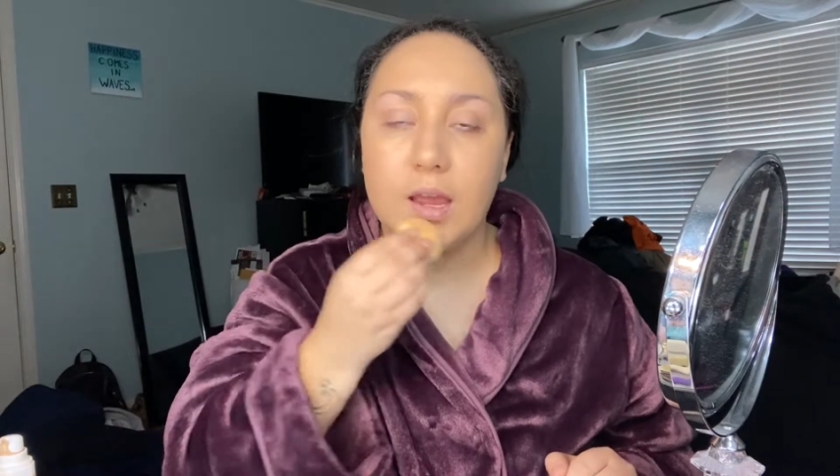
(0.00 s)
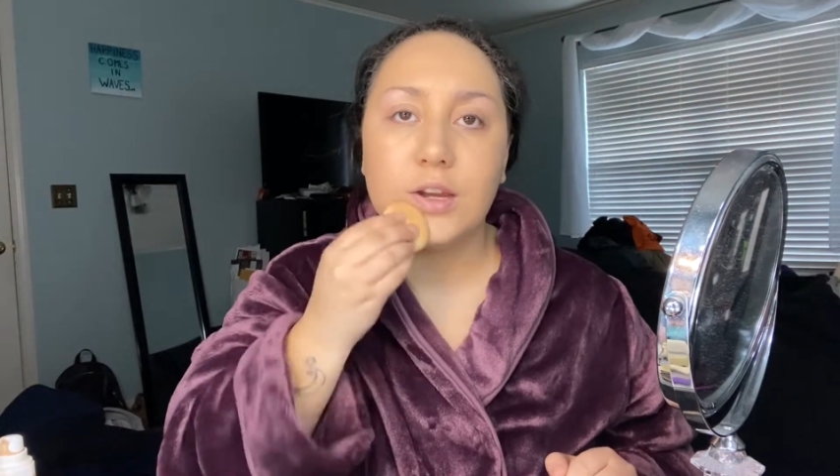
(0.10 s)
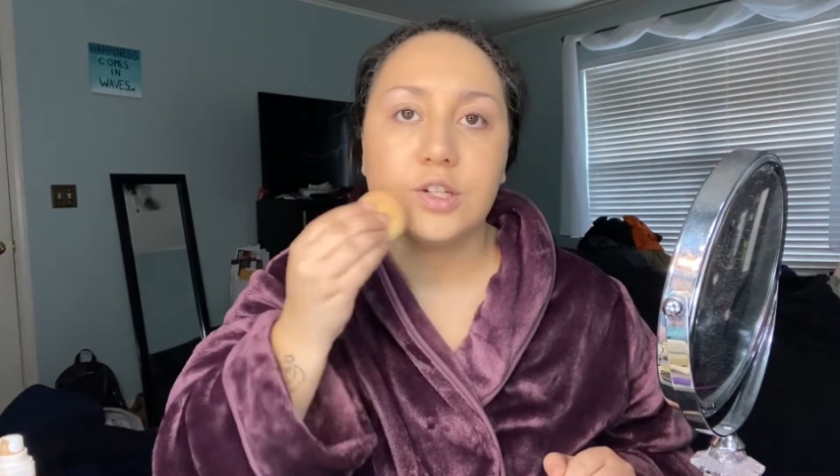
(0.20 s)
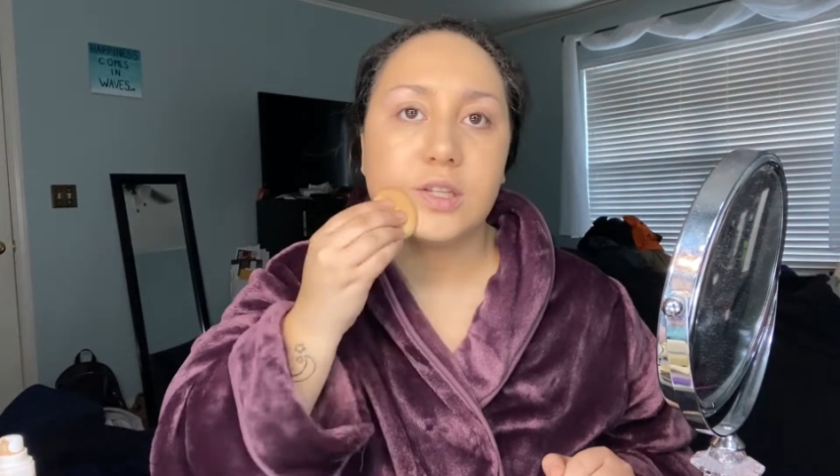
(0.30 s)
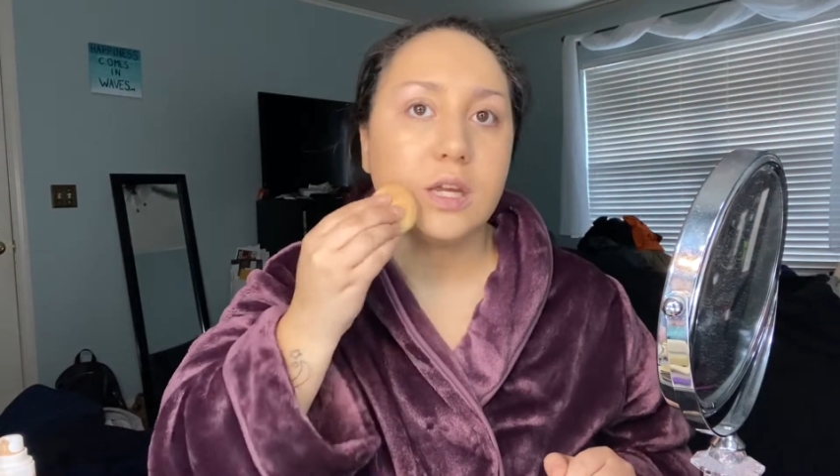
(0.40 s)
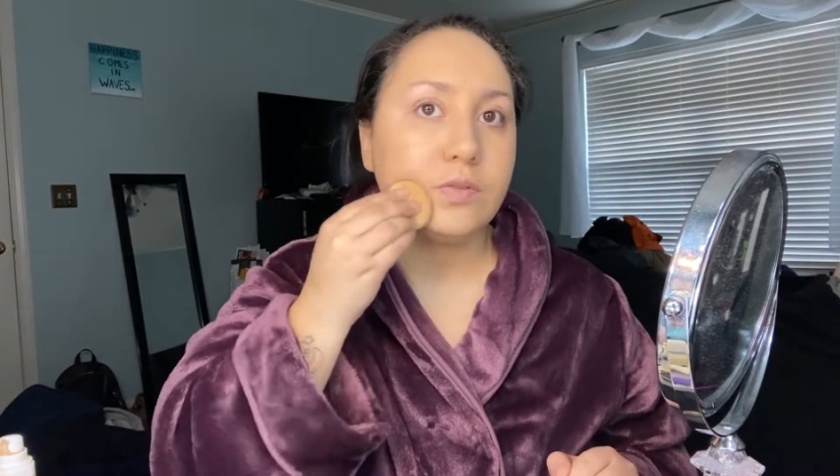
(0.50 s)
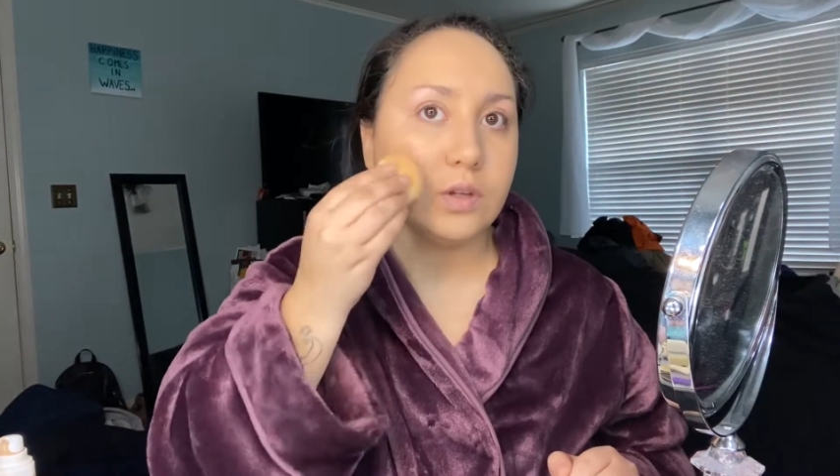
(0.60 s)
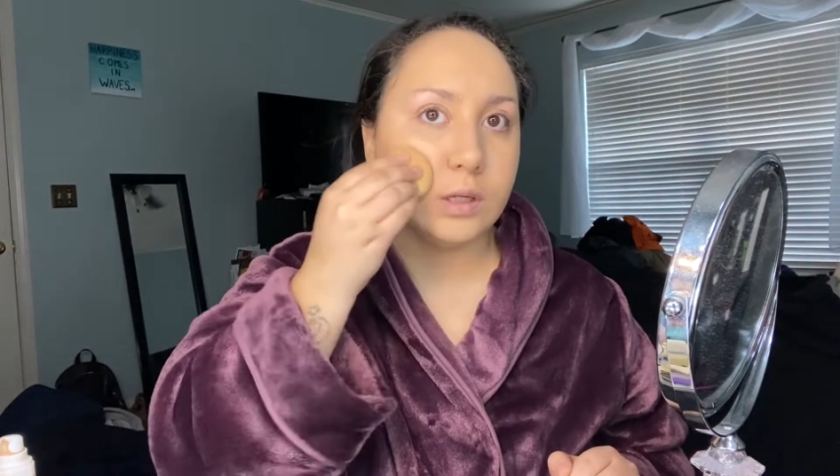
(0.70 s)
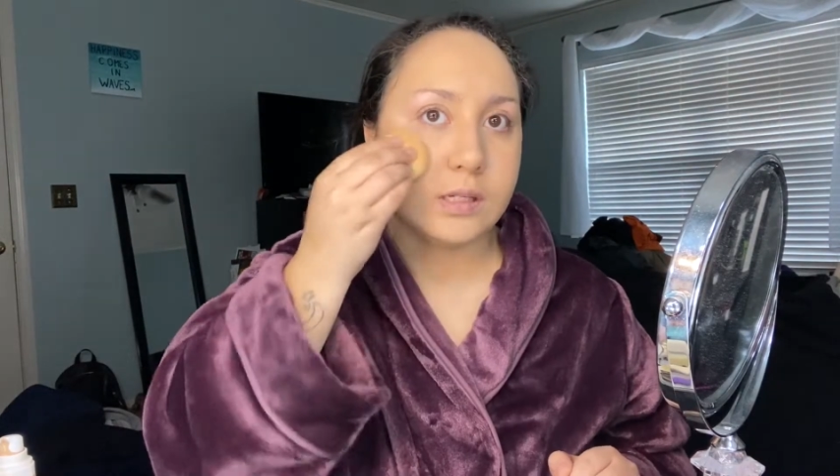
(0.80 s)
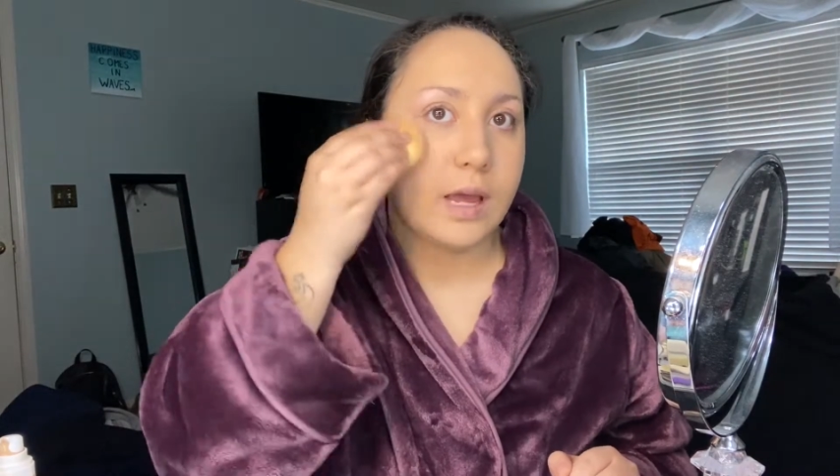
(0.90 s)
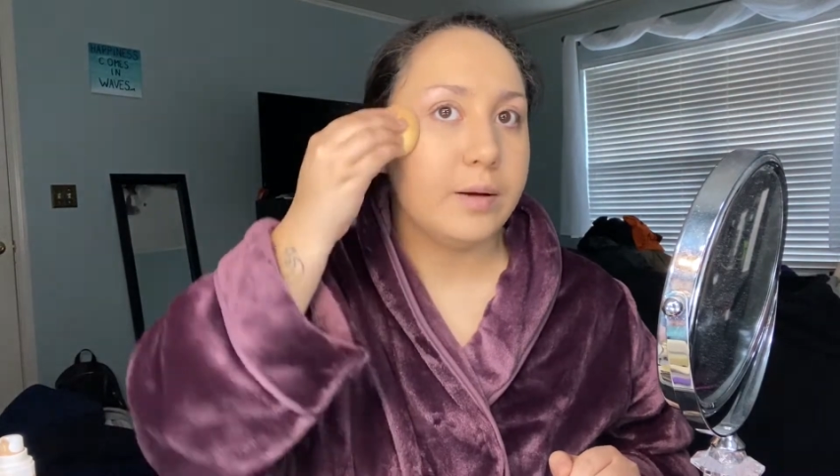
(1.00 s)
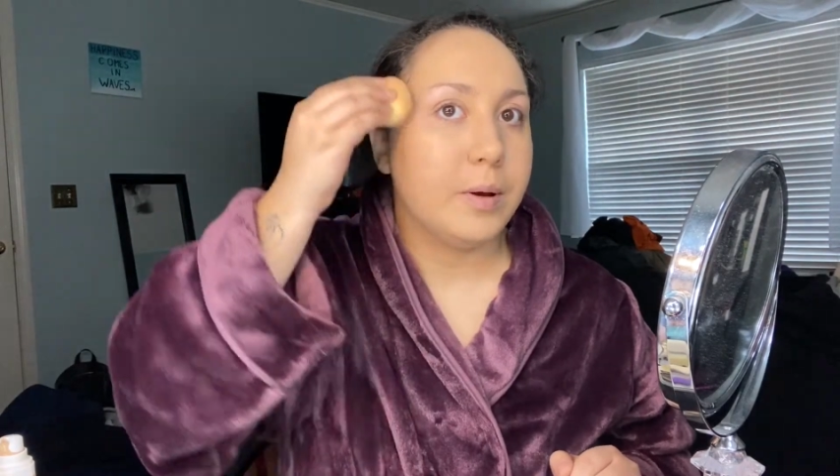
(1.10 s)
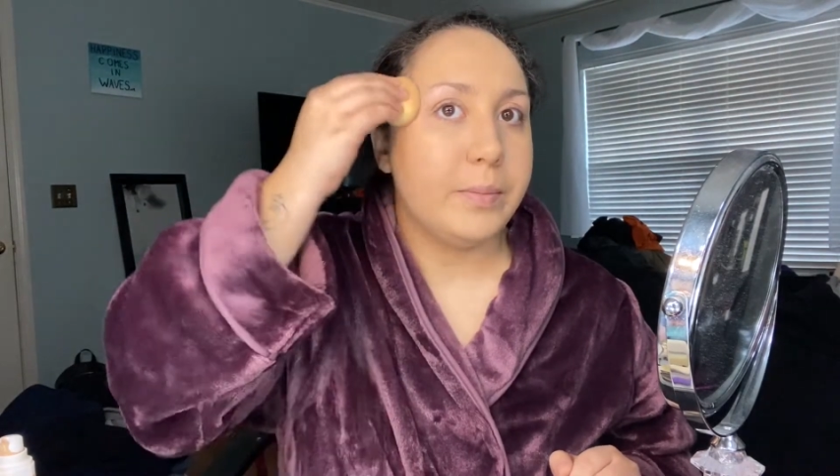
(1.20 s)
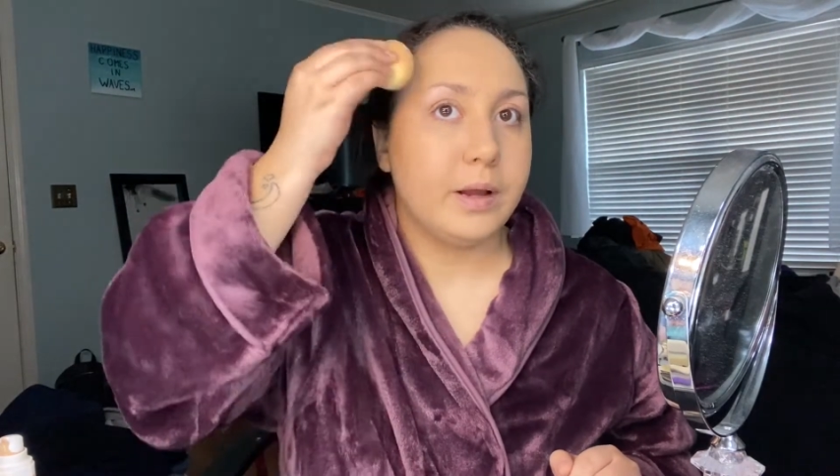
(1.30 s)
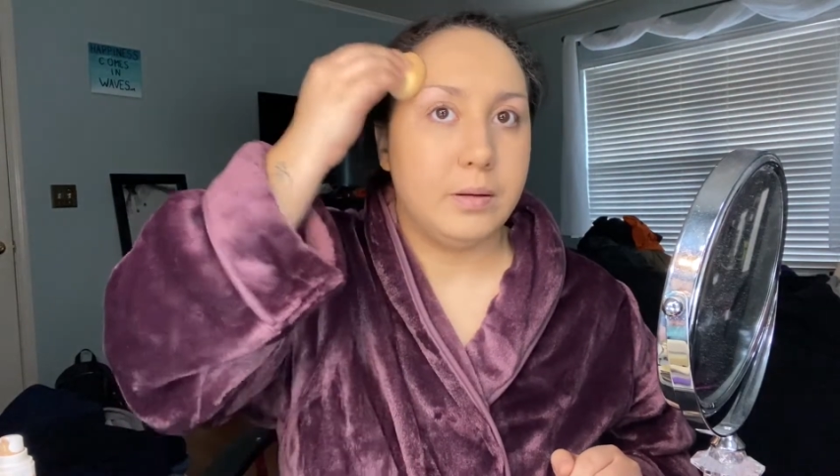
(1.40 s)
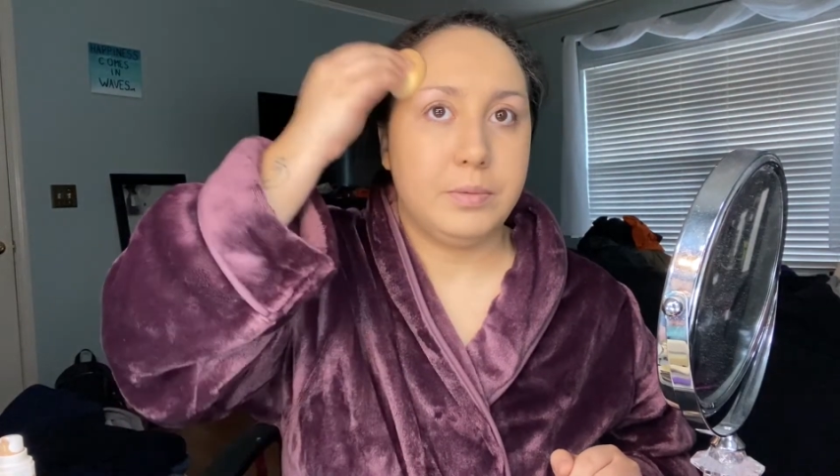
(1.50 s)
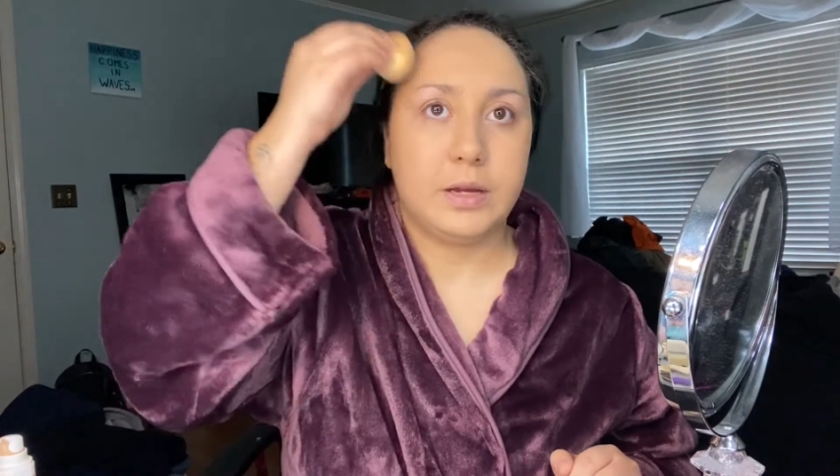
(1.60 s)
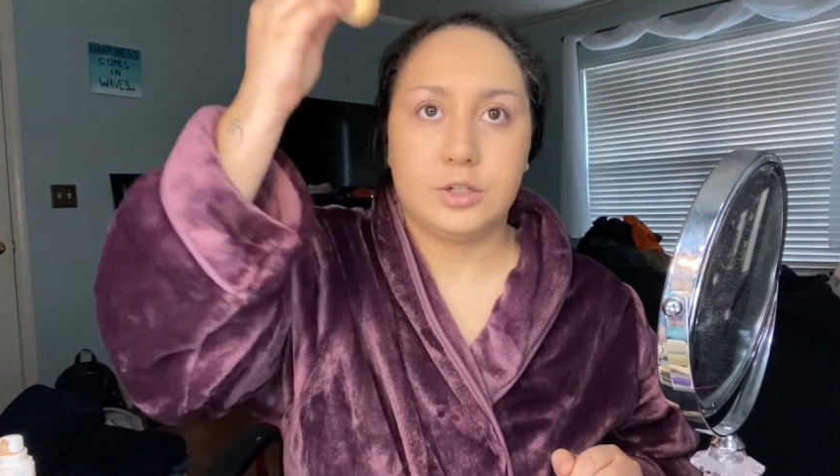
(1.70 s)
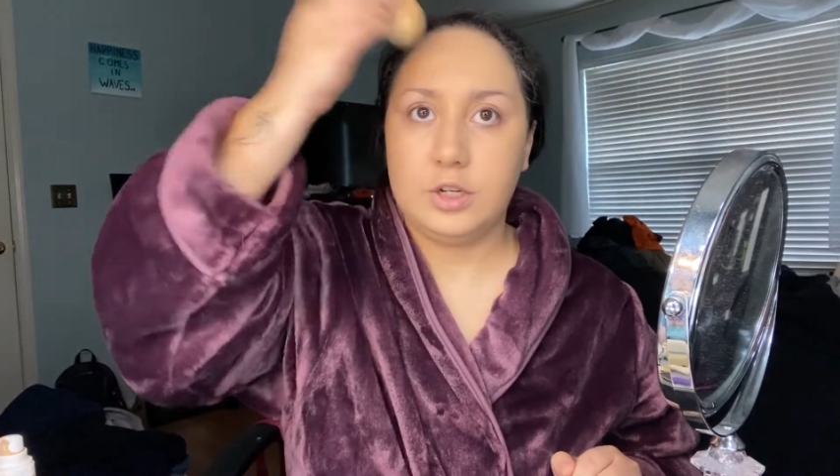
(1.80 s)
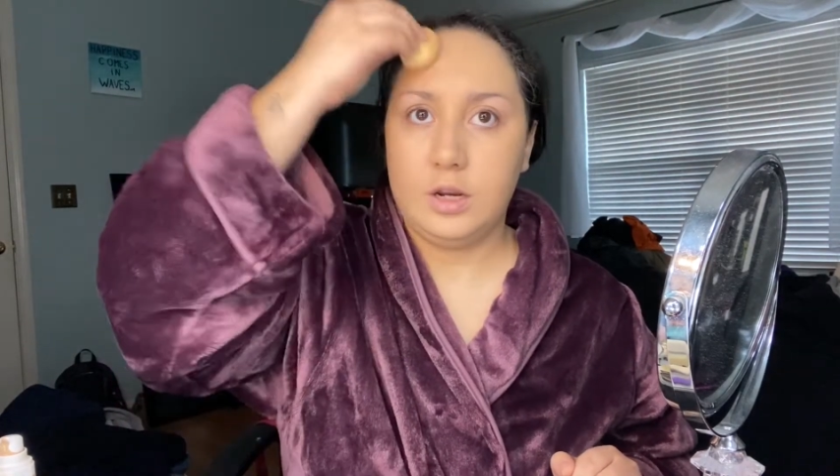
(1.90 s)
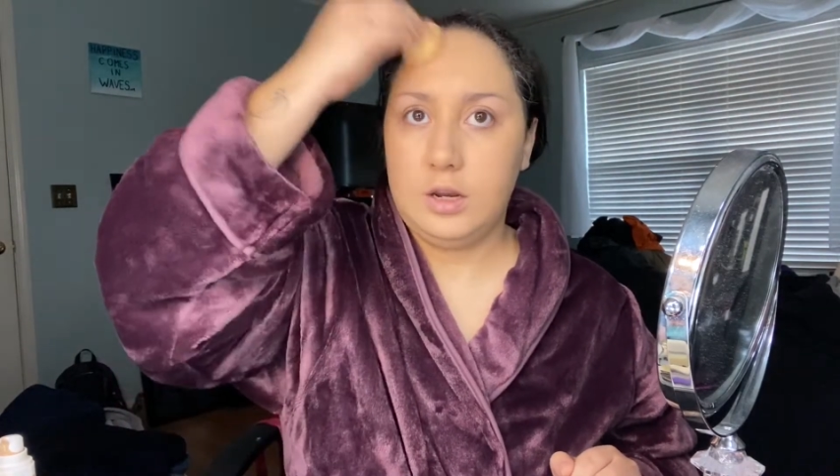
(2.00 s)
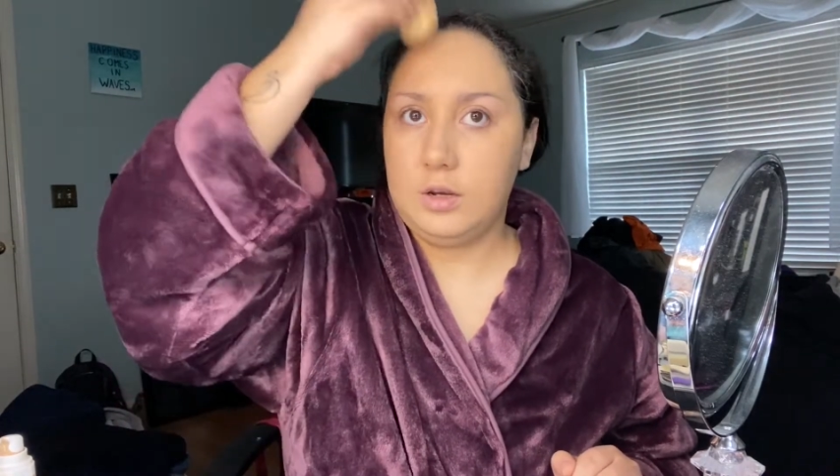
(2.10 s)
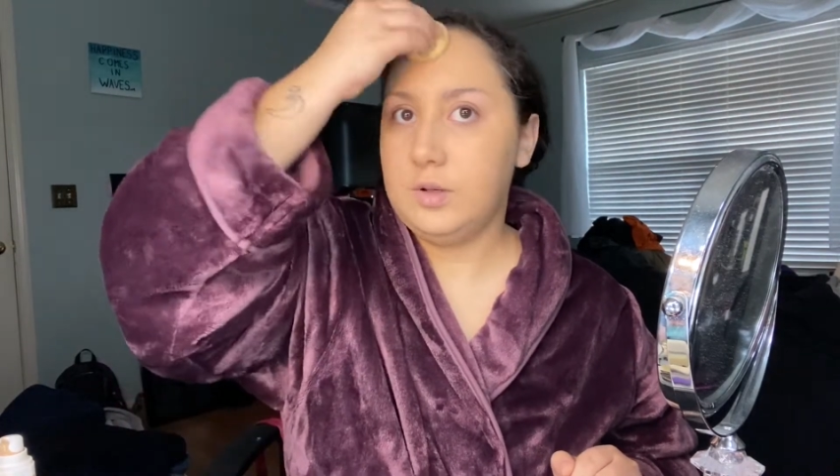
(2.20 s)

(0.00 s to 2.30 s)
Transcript: I just get really sad about my complexion and